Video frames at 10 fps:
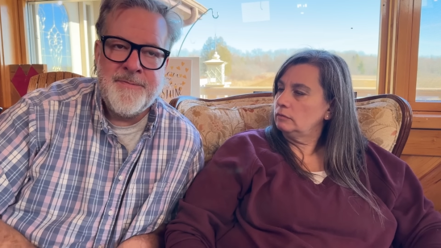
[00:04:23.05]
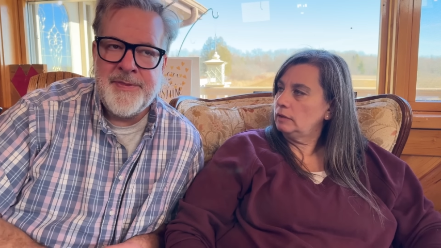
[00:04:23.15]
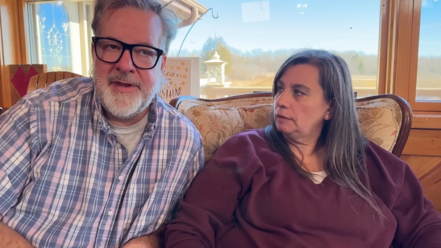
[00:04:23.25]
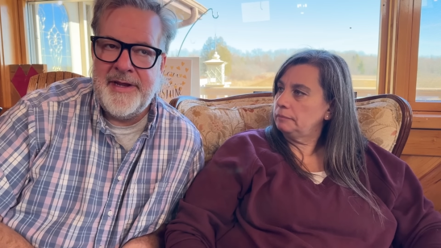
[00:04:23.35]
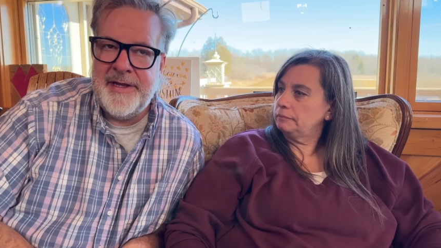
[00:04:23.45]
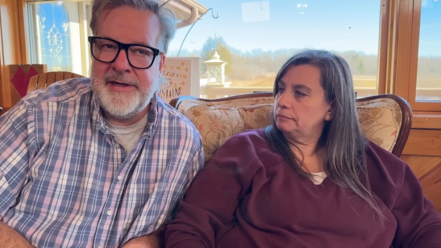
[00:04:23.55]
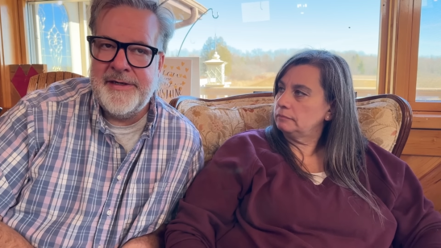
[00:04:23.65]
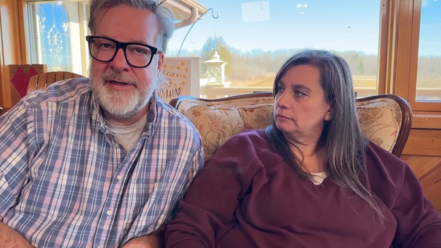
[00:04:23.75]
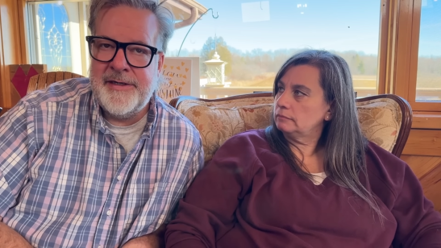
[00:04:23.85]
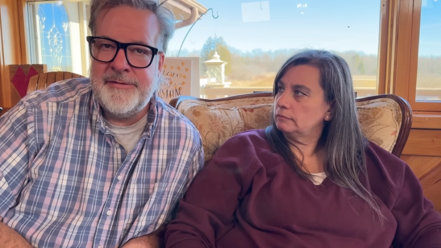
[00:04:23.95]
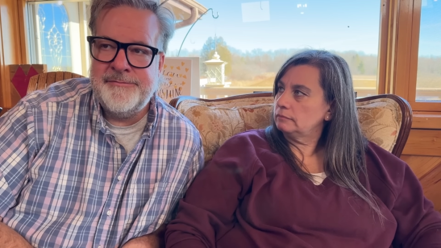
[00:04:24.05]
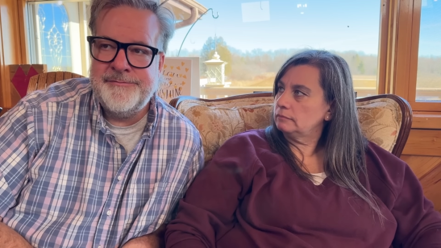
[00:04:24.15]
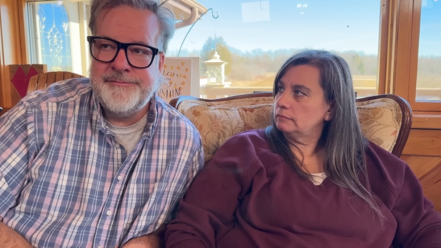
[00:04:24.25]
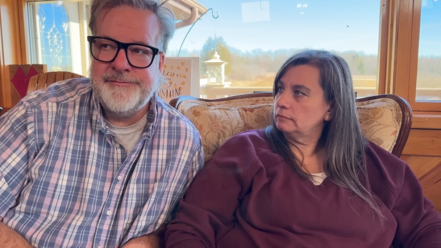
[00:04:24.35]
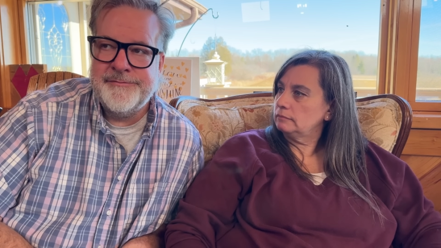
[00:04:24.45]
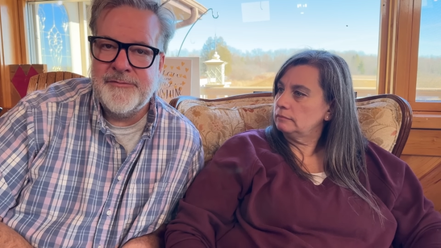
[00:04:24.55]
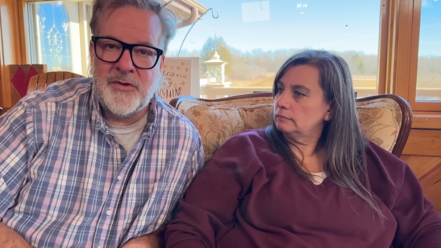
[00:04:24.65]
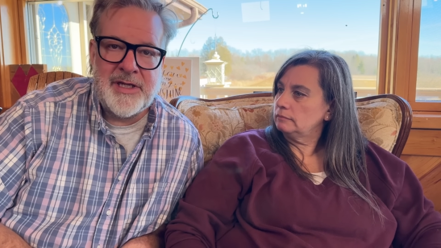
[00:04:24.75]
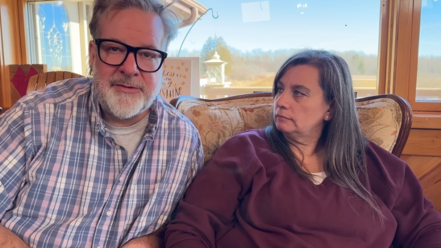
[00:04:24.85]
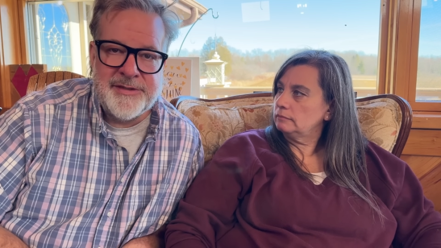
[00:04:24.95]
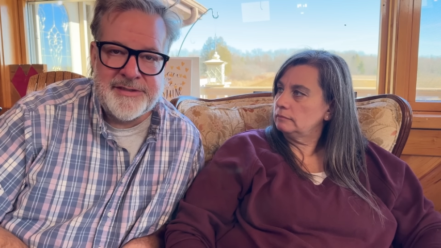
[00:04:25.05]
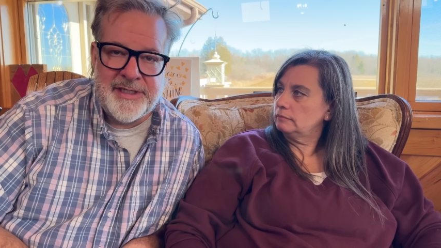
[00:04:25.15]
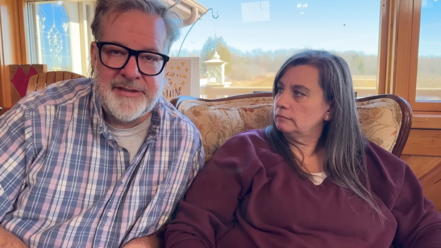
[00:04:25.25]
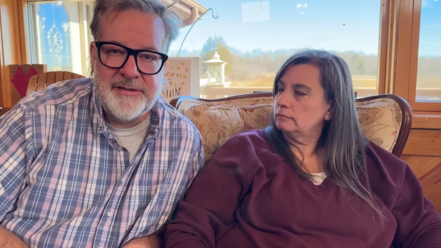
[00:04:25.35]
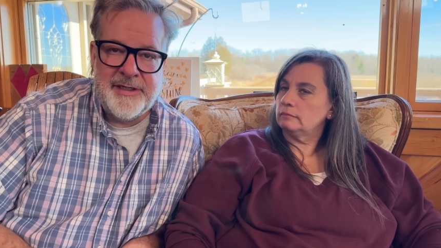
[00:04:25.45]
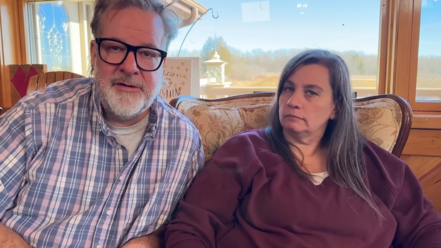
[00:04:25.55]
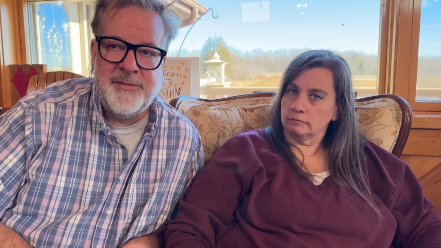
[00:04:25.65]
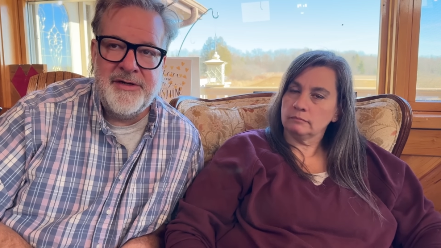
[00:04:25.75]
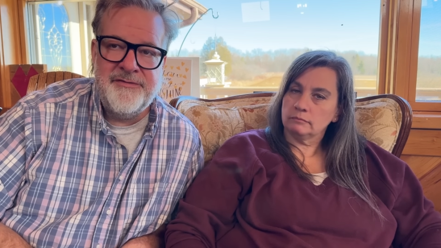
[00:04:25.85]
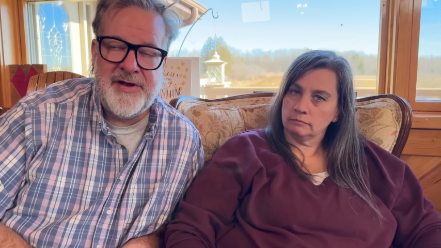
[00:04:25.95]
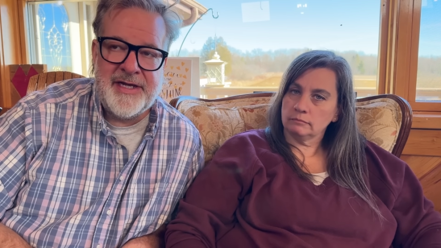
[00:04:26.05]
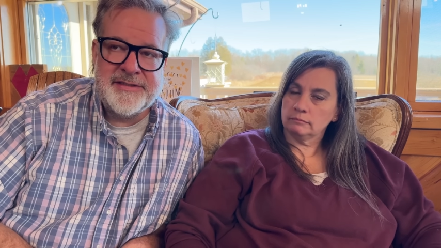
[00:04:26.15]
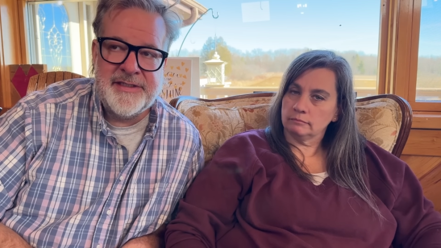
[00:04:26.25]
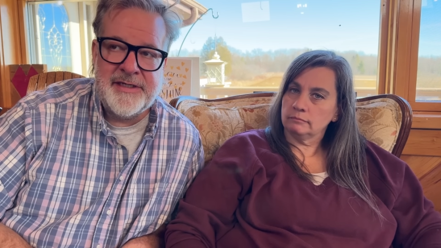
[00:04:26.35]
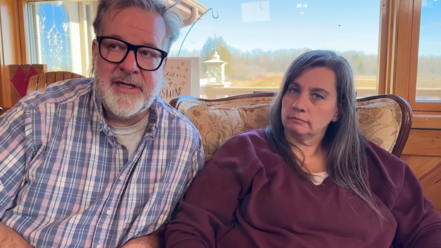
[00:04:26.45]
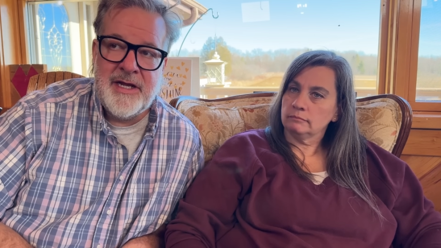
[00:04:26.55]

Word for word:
Speaker 1: Yeah. And um, well, like we said, intermittent fasting.